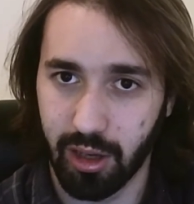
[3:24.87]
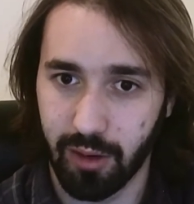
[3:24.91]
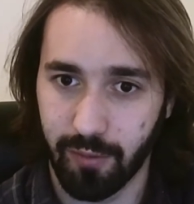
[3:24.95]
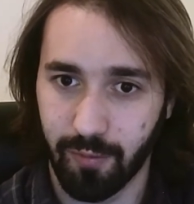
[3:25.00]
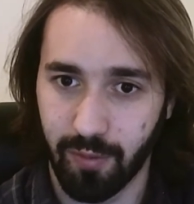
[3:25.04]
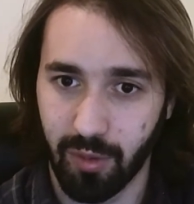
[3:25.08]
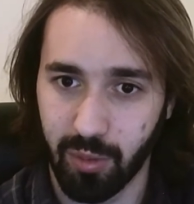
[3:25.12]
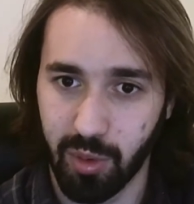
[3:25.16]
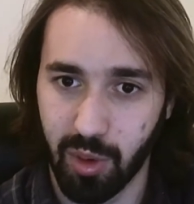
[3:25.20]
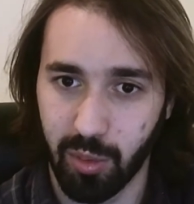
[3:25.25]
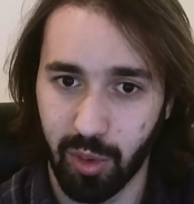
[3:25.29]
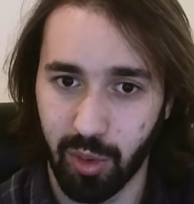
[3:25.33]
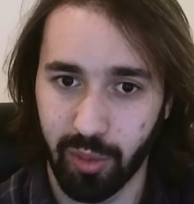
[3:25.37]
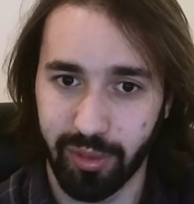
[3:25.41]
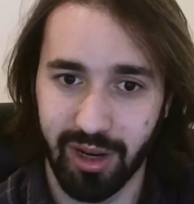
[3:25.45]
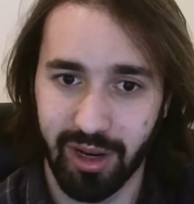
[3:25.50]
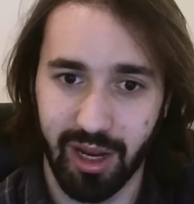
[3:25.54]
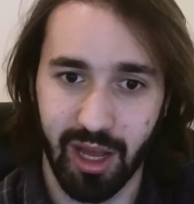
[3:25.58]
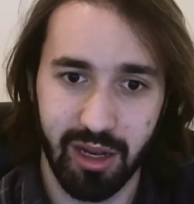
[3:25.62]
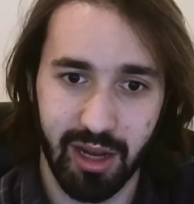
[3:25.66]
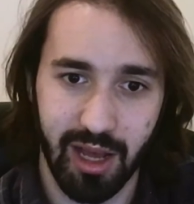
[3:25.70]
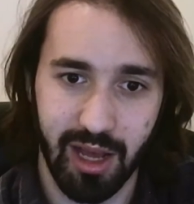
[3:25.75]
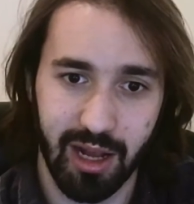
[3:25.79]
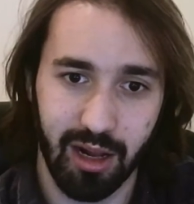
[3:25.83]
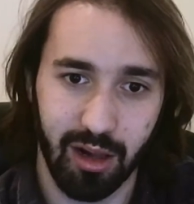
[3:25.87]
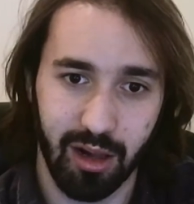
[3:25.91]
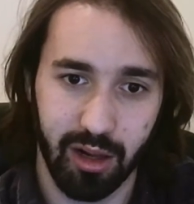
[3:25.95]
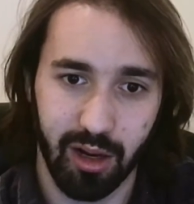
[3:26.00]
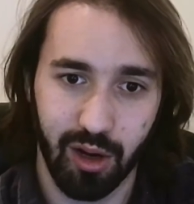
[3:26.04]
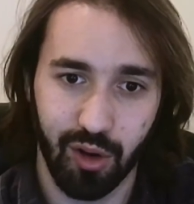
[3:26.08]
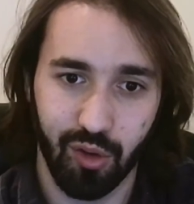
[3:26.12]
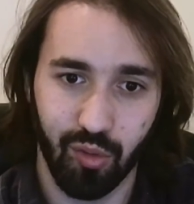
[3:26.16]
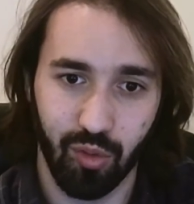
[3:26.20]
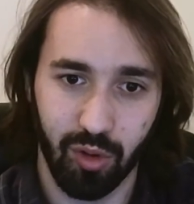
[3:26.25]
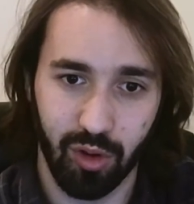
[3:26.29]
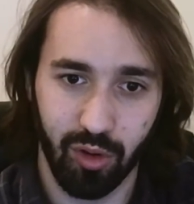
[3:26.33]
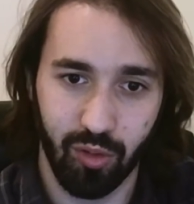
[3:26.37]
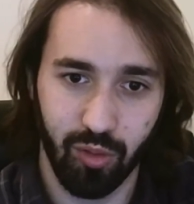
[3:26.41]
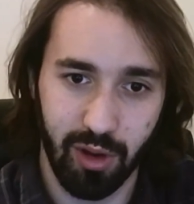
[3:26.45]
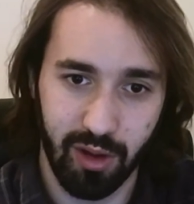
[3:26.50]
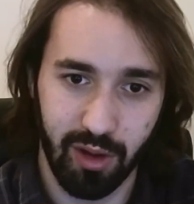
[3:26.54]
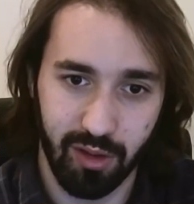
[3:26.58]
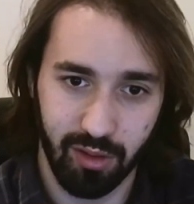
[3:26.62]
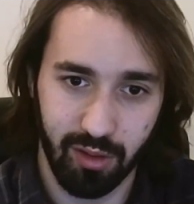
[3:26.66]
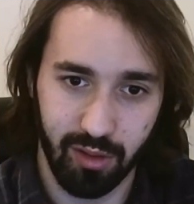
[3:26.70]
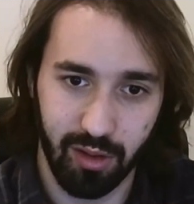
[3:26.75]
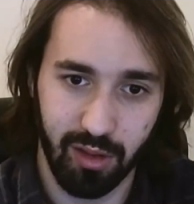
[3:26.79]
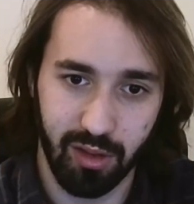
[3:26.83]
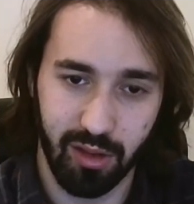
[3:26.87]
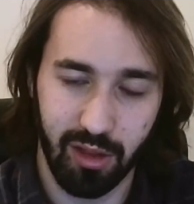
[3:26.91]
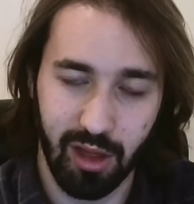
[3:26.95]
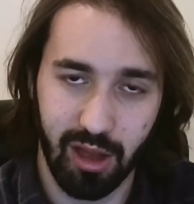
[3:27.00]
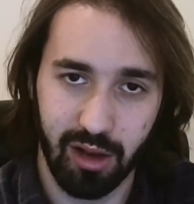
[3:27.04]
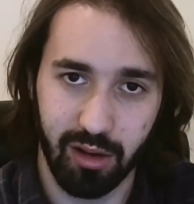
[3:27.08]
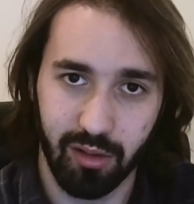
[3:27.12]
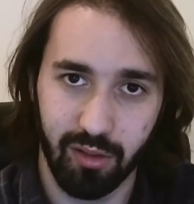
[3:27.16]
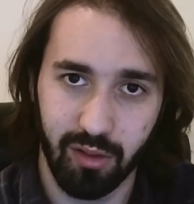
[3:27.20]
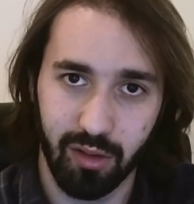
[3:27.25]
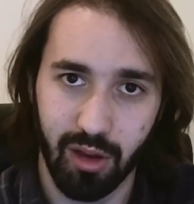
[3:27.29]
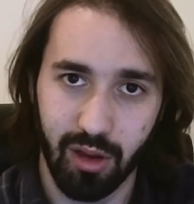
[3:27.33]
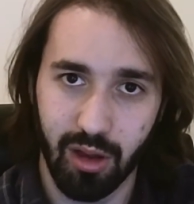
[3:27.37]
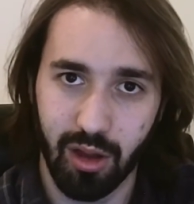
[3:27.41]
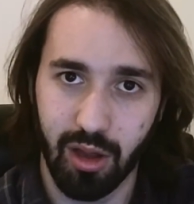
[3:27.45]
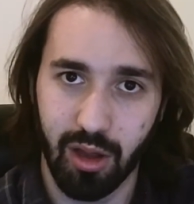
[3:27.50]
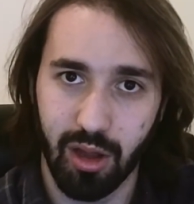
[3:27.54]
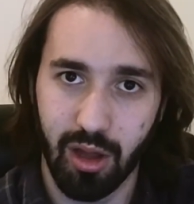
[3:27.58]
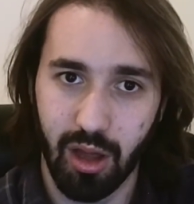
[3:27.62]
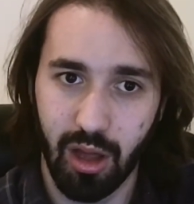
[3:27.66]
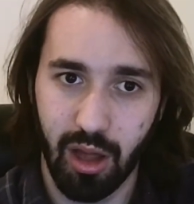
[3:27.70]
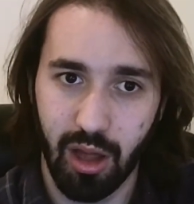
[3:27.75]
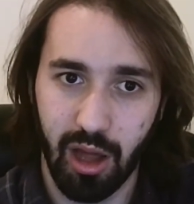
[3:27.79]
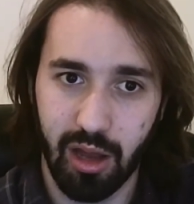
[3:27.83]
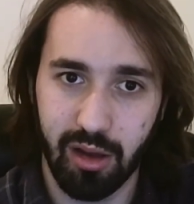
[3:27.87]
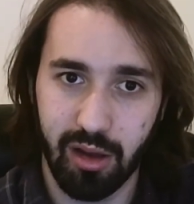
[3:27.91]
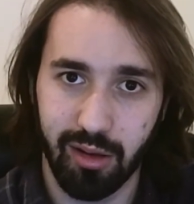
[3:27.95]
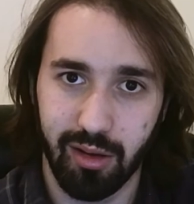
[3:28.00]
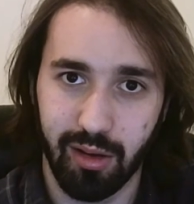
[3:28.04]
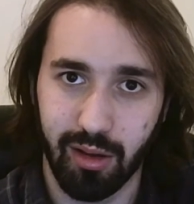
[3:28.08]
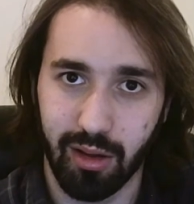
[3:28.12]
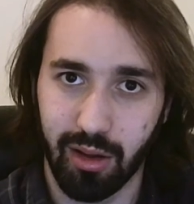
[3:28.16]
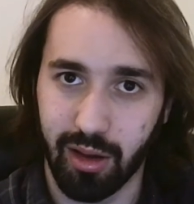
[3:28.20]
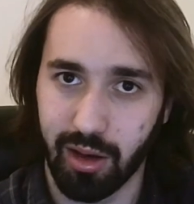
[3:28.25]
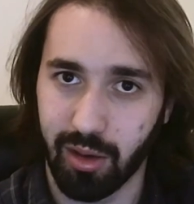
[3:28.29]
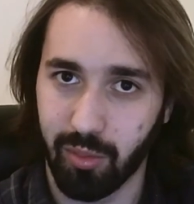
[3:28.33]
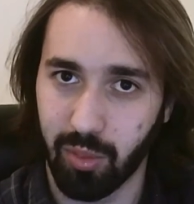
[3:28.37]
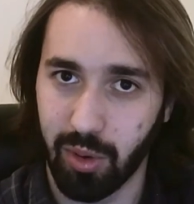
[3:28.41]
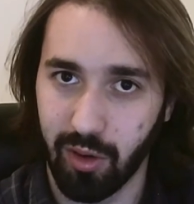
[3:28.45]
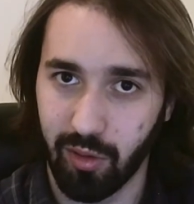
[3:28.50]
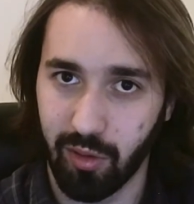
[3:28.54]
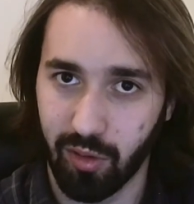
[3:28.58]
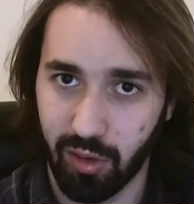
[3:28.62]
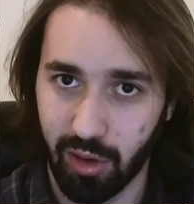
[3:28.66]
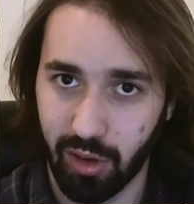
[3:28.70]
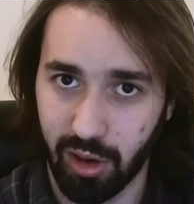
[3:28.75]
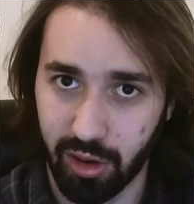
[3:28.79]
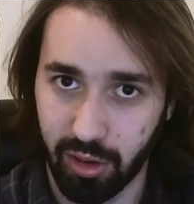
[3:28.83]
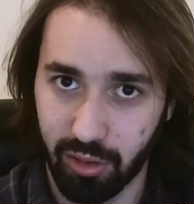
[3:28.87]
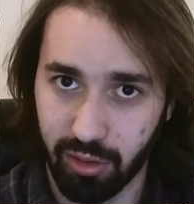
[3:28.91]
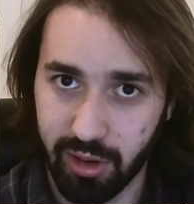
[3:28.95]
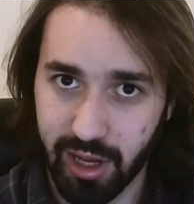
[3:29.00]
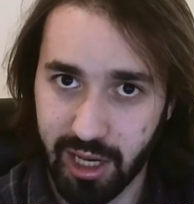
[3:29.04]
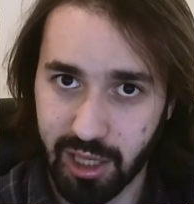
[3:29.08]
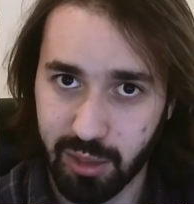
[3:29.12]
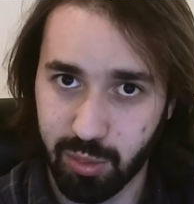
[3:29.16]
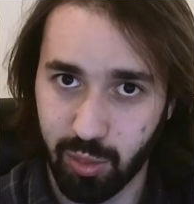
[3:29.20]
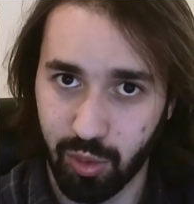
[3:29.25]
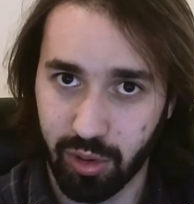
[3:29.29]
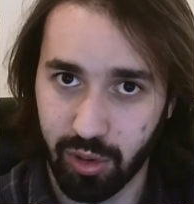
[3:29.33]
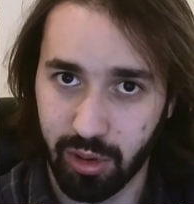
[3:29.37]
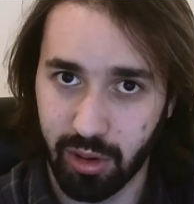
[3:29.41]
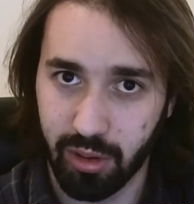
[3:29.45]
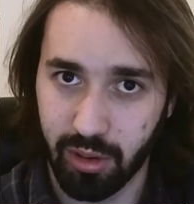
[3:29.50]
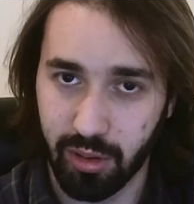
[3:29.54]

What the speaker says: from the moment an analytics request is sent until it appears on your dashboard.